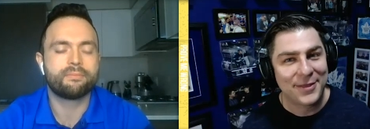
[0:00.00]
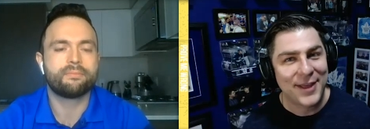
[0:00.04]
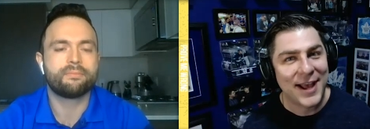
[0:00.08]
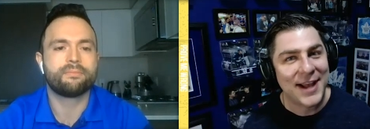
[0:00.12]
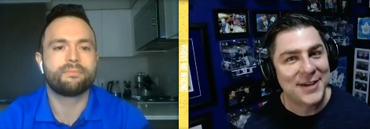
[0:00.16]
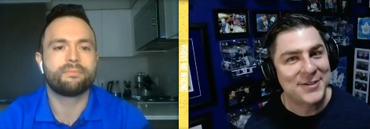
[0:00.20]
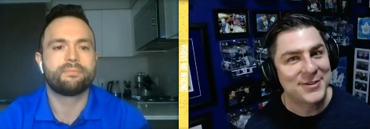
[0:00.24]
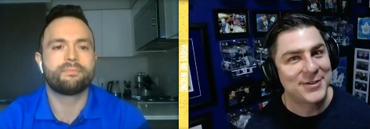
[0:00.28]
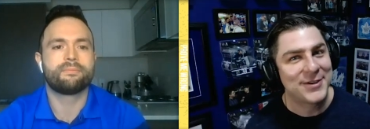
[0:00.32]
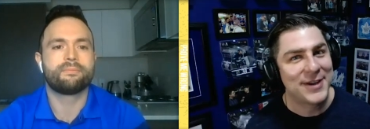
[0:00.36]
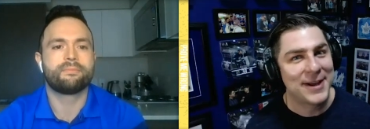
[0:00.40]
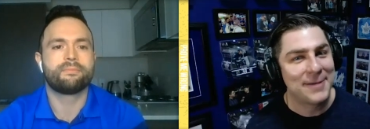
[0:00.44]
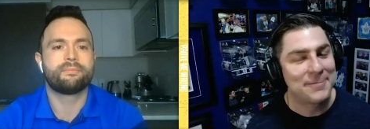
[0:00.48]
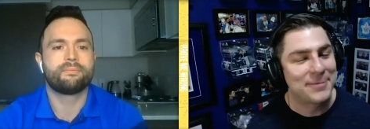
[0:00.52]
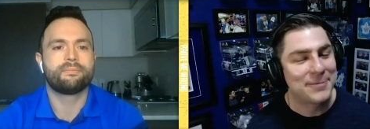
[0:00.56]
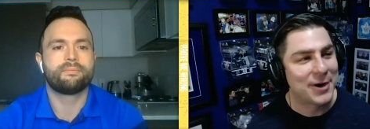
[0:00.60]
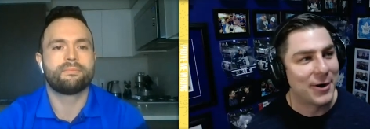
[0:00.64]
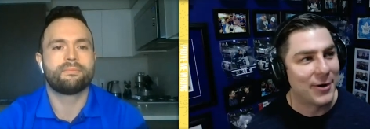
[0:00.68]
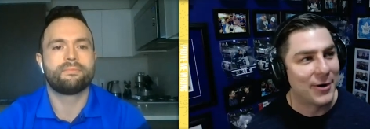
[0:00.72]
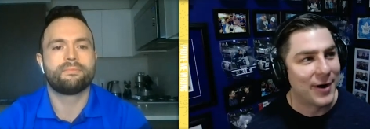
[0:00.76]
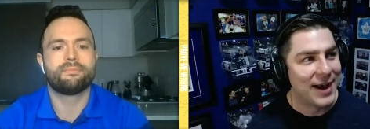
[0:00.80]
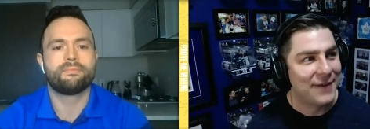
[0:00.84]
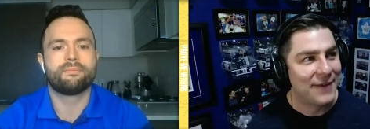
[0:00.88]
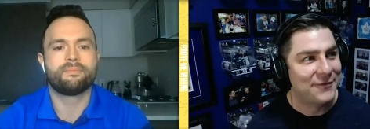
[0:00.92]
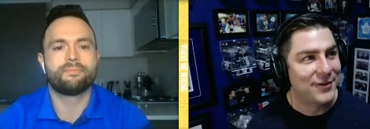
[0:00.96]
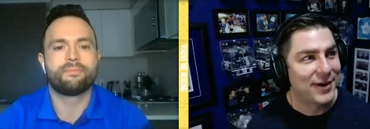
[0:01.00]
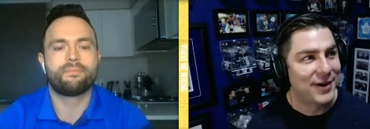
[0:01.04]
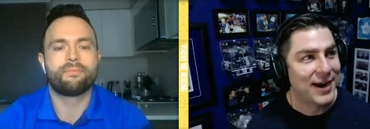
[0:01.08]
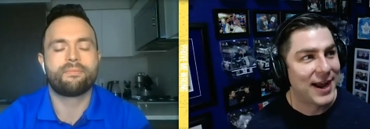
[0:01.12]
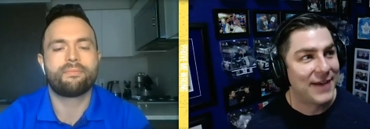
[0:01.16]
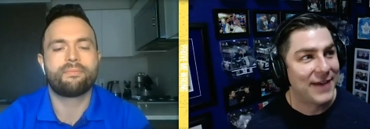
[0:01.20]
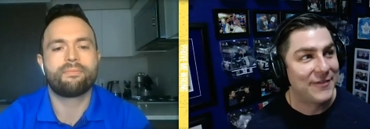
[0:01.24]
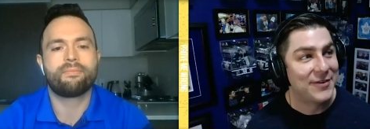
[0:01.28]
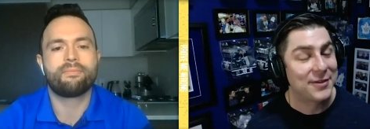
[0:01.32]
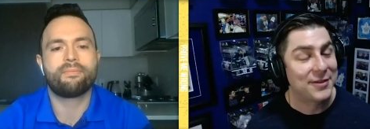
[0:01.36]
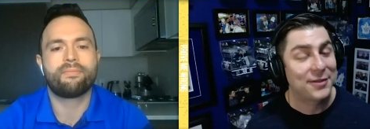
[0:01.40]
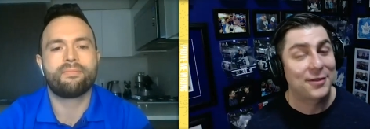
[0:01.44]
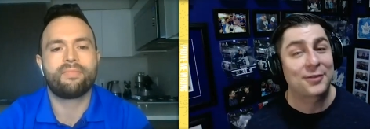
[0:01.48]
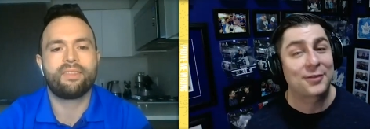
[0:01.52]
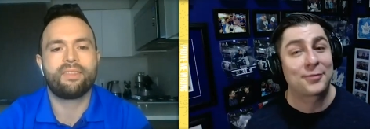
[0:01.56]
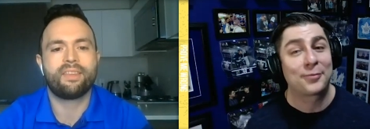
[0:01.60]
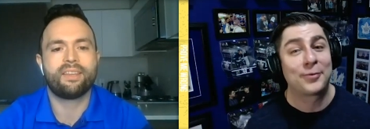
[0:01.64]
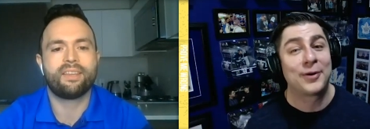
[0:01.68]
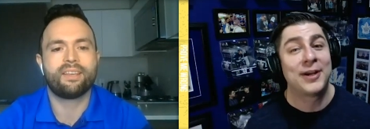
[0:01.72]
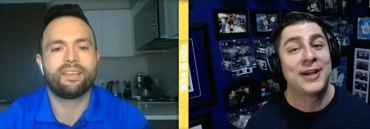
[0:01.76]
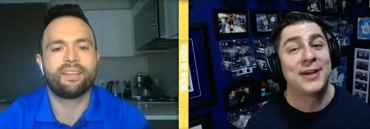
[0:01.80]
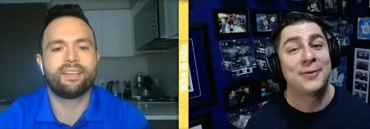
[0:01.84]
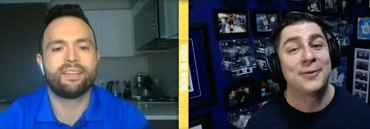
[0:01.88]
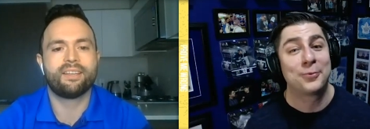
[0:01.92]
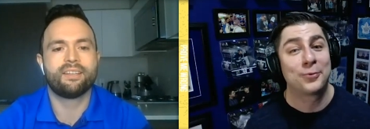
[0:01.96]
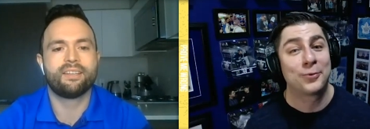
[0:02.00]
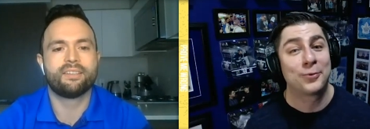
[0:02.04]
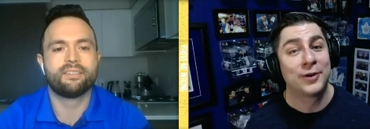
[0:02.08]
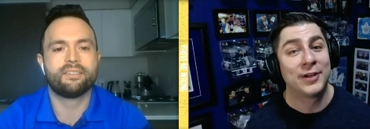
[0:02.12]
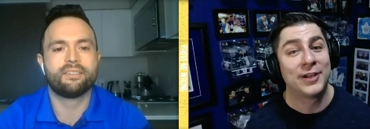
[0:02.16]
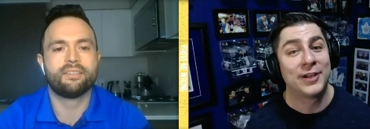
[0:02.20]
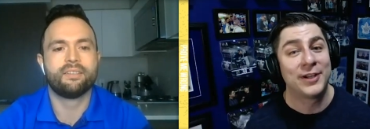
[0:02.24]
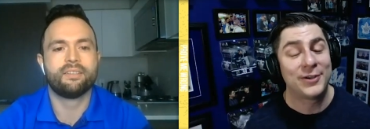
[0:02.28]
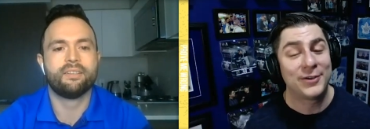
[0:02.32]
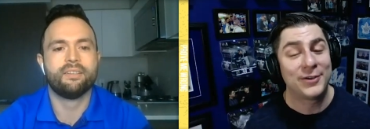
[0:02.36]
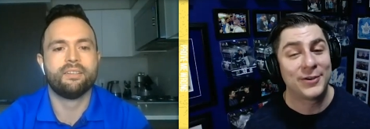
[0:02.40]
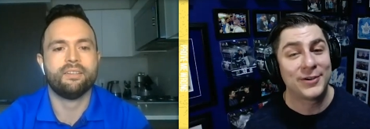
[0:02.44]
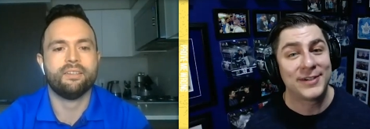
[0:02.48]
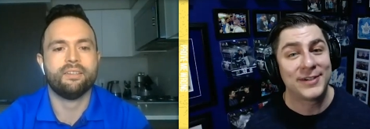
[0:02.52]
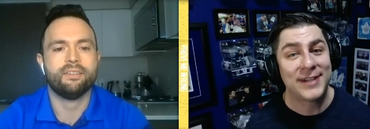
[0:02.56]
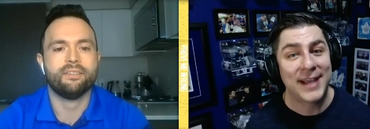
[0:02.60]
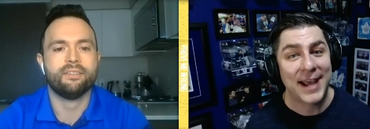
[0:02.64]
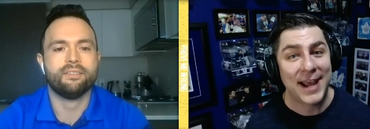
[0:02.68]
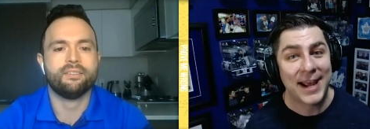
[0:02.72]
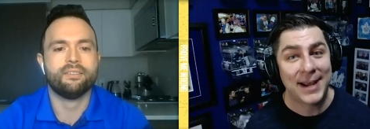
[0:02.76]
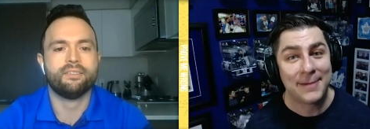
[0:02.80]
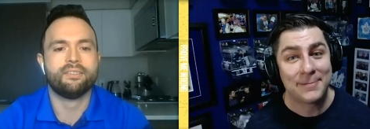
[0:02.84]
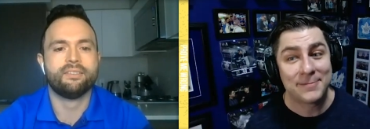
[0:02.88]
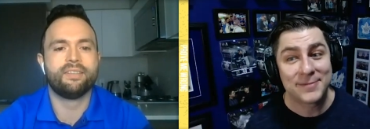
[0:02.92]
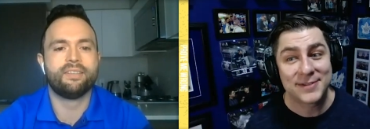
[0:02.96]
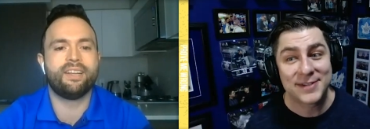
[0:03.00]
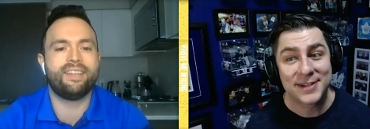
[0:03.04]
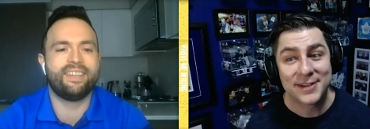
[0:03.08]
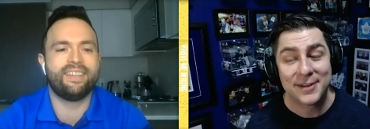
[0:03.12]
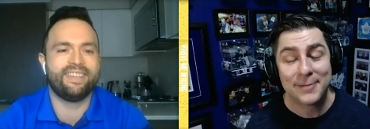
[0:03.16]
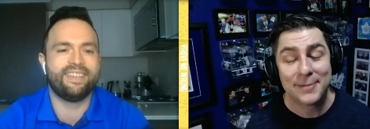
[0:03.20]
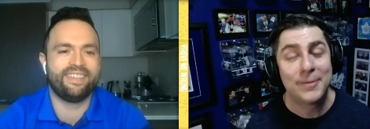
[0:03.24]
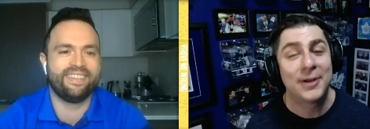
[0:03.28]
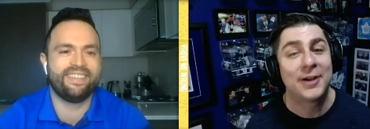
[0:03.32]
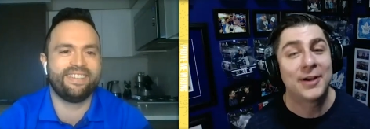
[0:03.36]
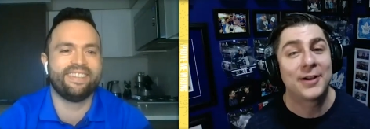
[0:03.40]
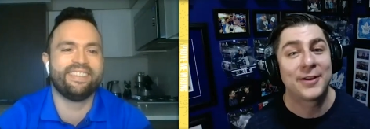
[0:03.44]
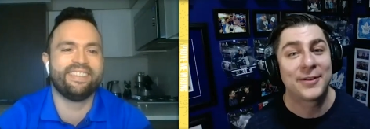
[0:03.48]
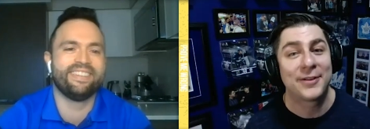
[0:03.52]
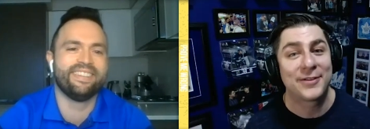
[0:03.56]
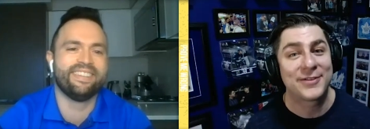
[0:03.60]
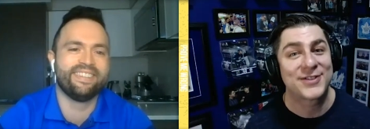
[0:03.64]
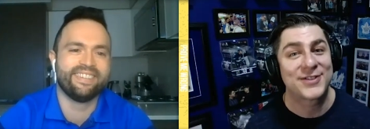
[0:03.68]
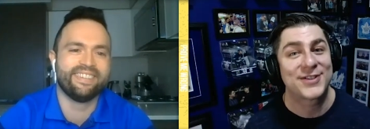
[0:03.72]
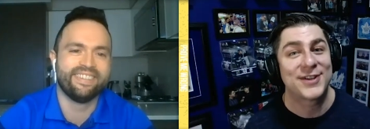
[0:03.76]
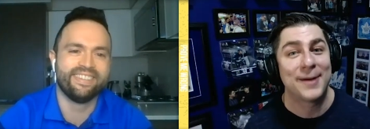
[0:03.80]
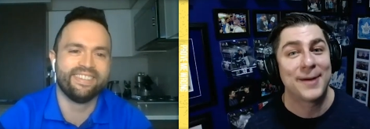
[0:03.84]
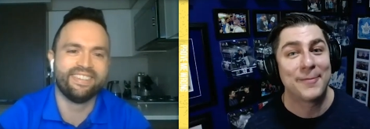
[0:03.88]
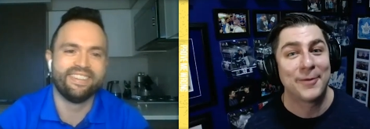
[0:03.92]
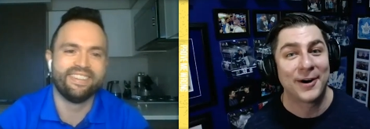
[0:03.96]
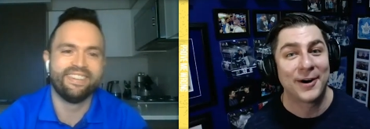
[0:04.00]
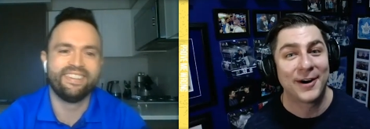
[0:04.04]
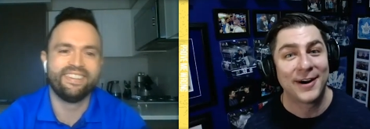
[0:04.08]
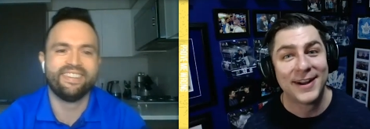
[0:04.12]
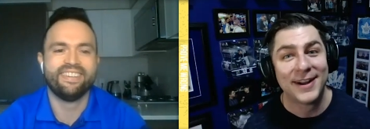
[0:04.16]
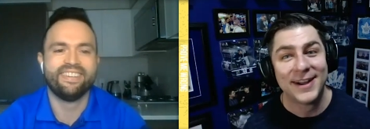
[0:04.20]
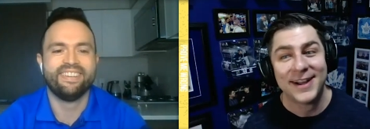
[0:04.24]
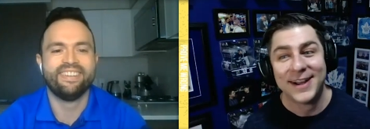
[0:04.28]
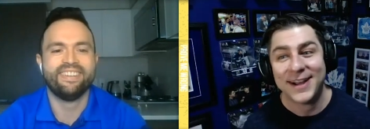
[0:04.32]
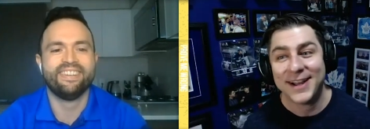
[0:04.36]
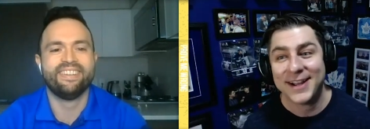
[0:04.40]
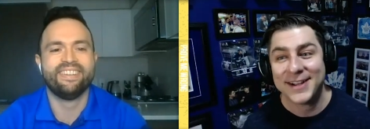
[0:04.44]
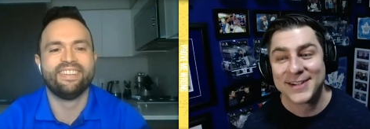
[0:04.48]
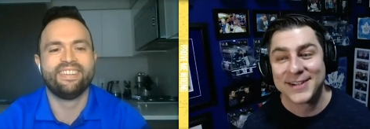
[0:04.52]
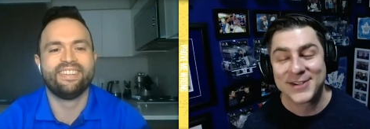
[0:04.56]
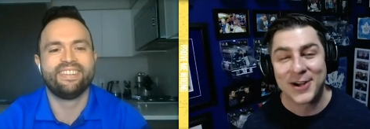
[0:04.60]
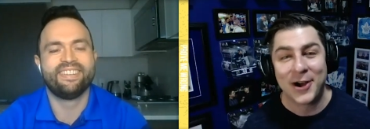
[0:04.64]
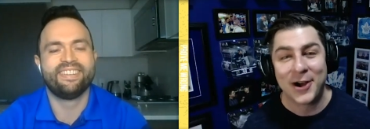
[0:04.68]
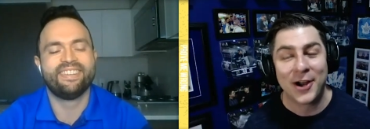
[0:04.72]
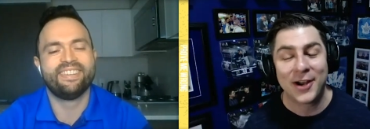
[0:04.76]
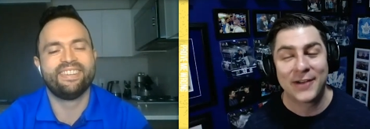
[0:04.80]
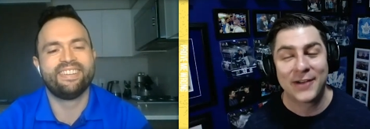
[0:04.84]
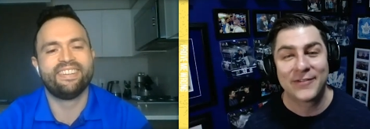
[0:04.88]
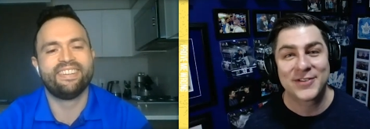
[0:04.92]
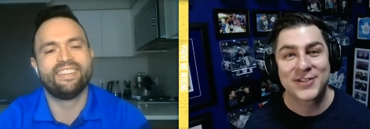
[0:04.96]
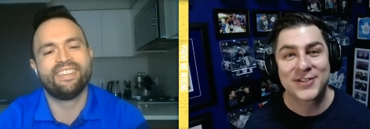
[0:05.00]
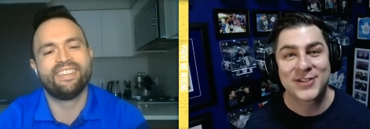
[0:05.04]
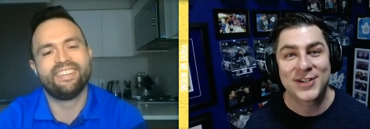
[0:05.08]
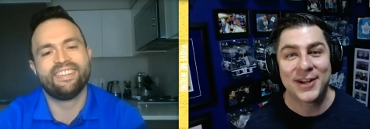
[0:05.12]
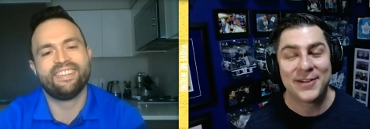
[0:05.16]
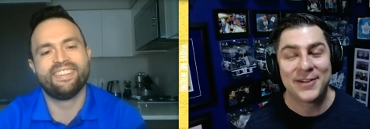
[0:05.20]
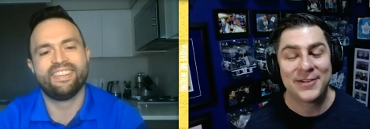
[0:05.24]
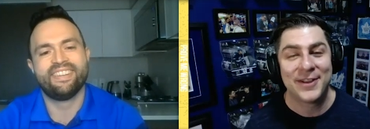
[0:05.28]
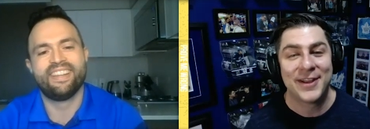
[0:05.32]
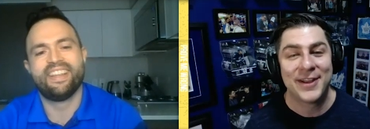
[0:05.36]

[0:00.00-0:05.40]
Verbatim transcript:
Speaker 1: Thatcher Demko, after having three really good games in the middle of the summer, is all of a sudden